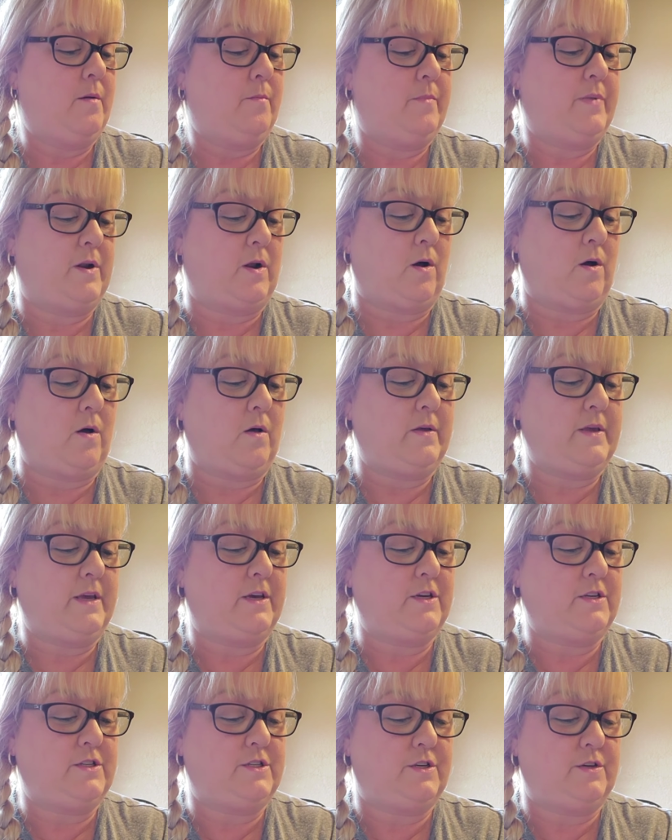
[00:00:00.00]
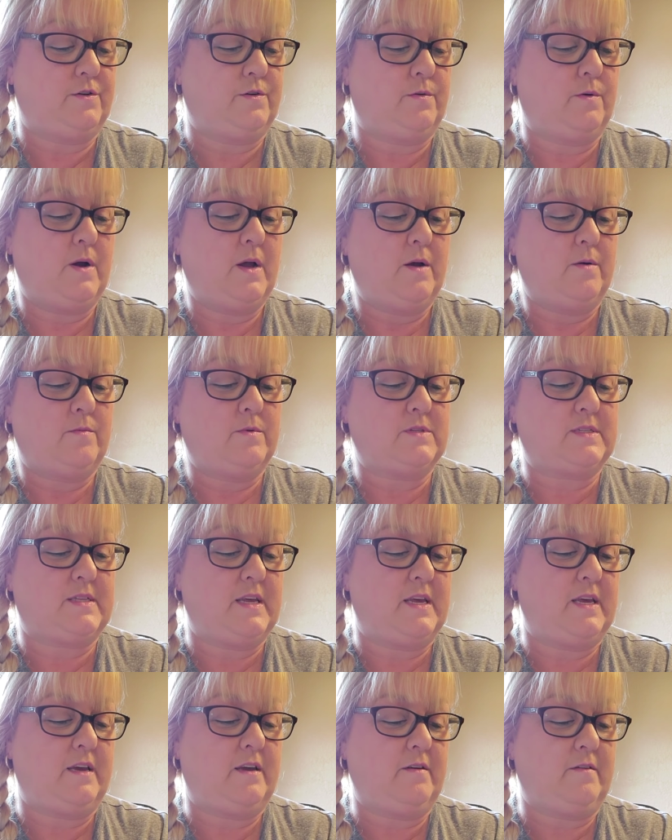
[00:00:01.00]
but all he could do was
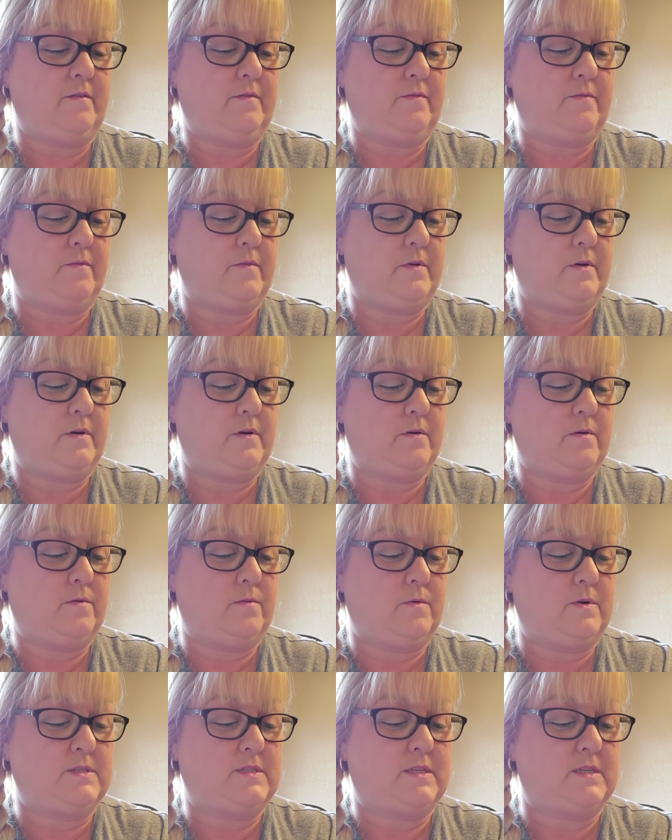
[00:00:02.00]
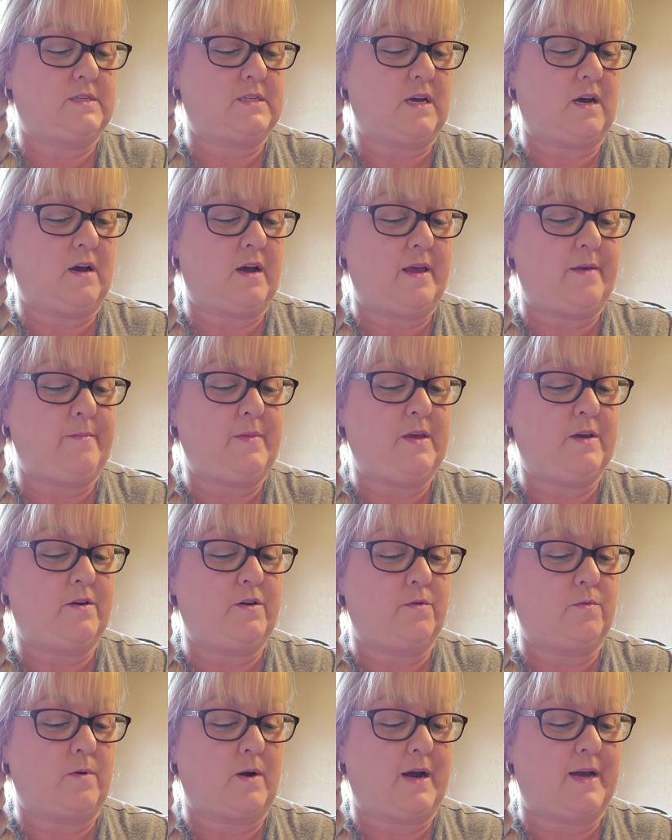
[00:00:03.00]
think of the time he
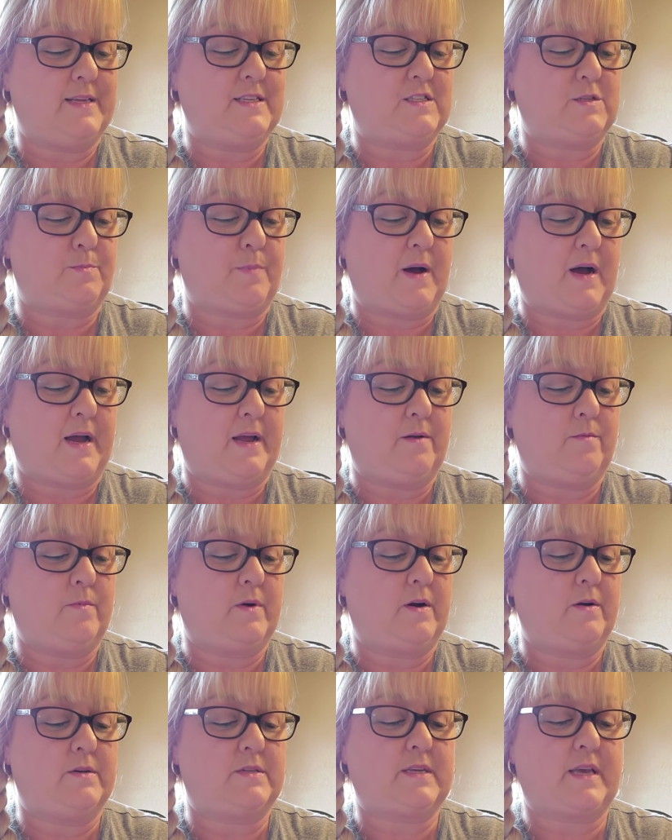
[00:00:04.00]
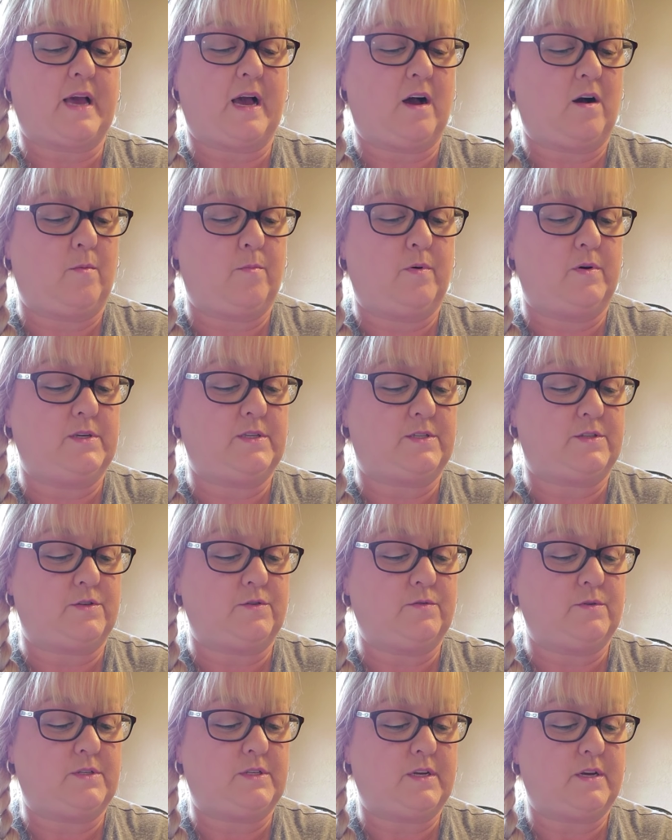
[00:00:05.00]
could ride Spot and wear his cowboy
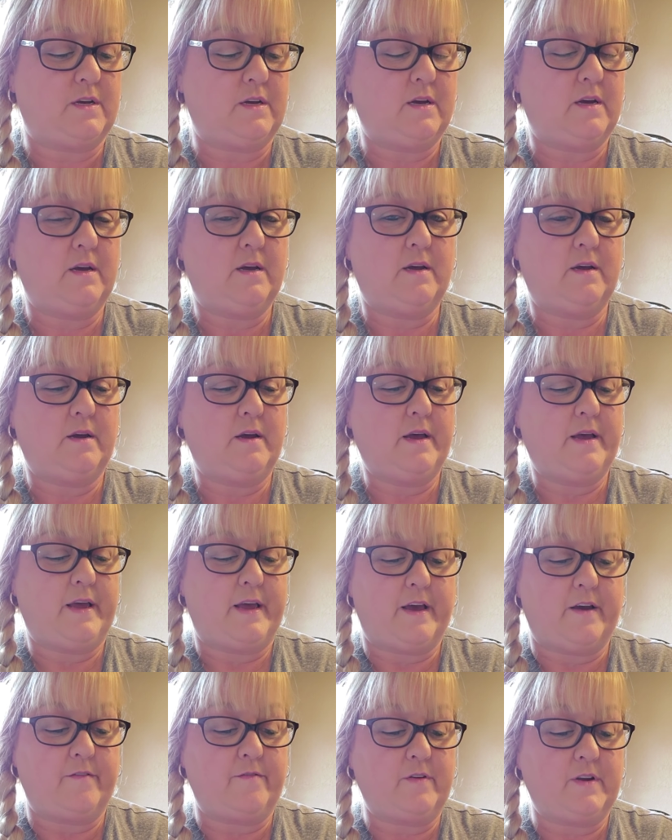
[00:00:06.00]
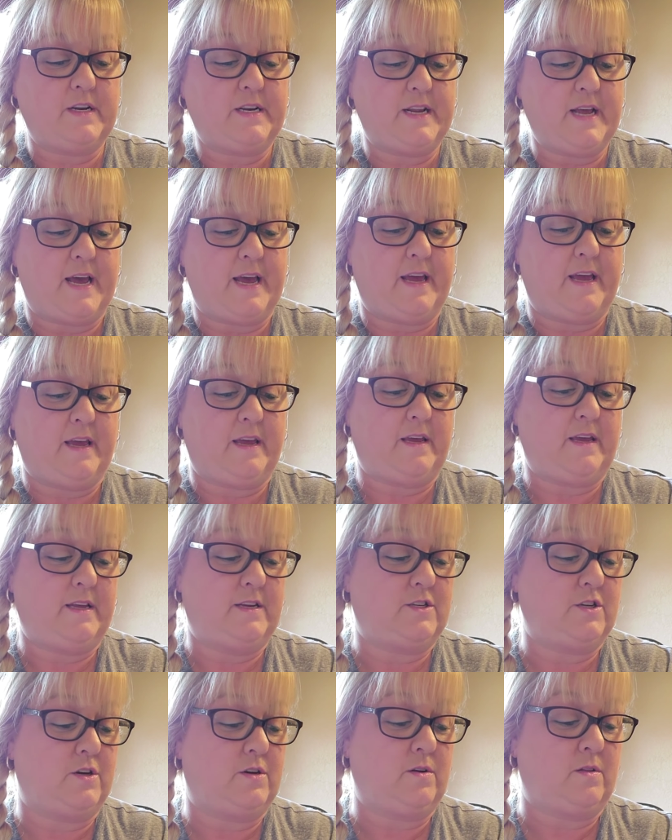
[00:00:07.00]
suit. Every day, he
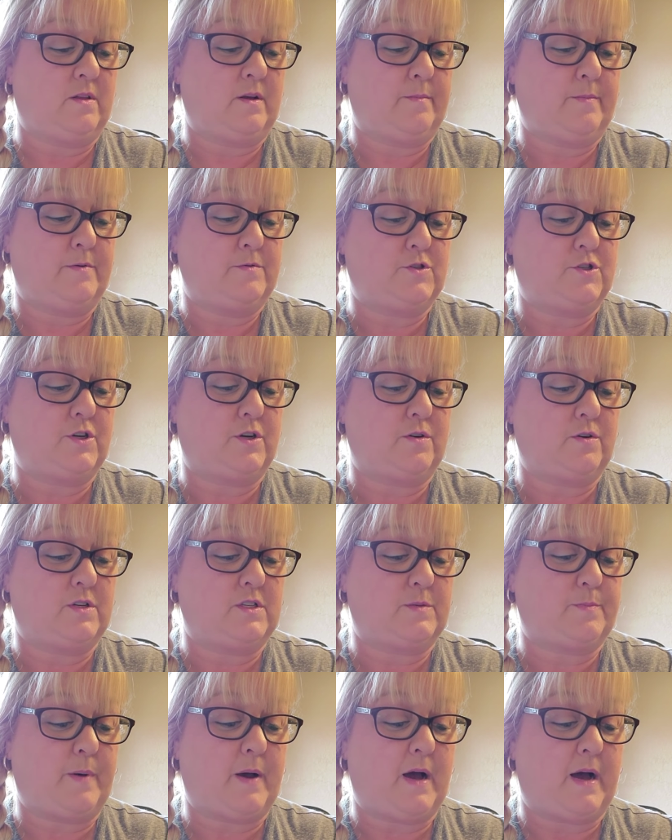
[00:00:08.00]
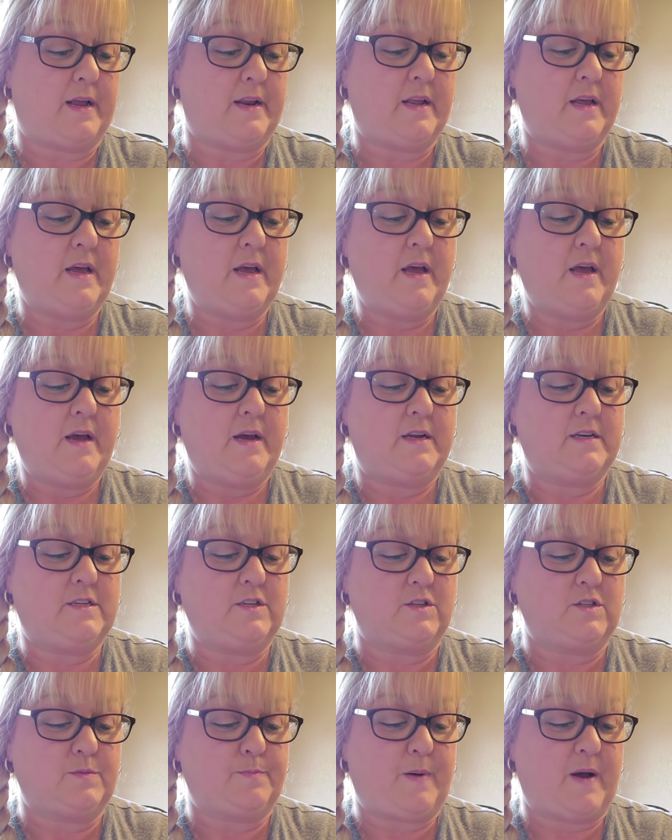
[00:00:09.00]
took a lump of sugar to Spot,
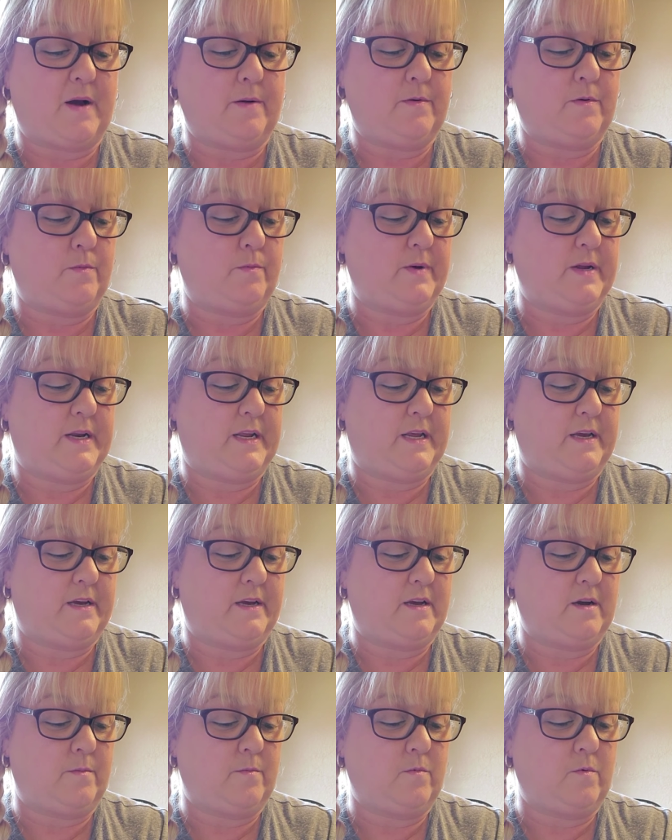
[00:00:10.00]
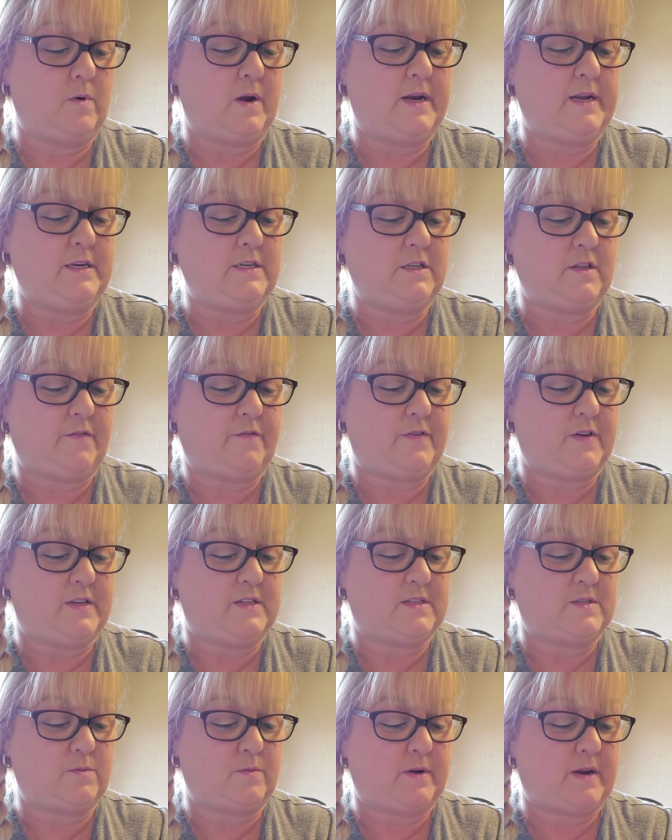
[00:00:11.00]
until Spot would whinny and come running to the
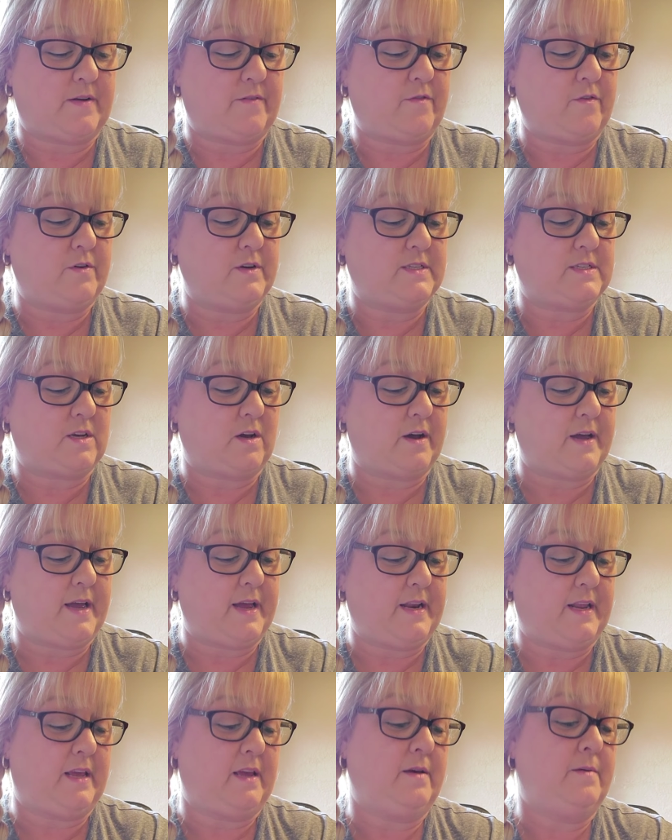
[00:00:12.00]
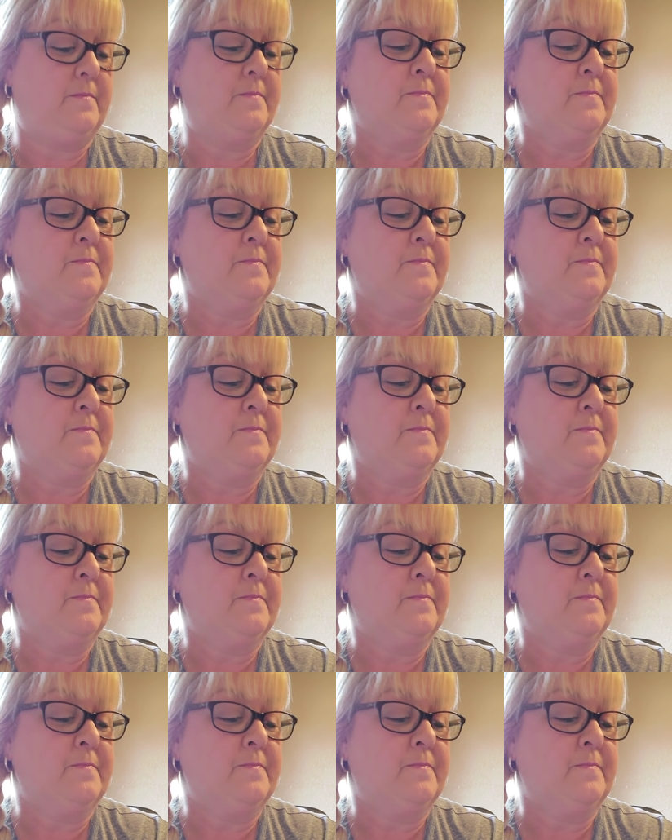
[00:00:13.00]
fence whenever he saw Eddie.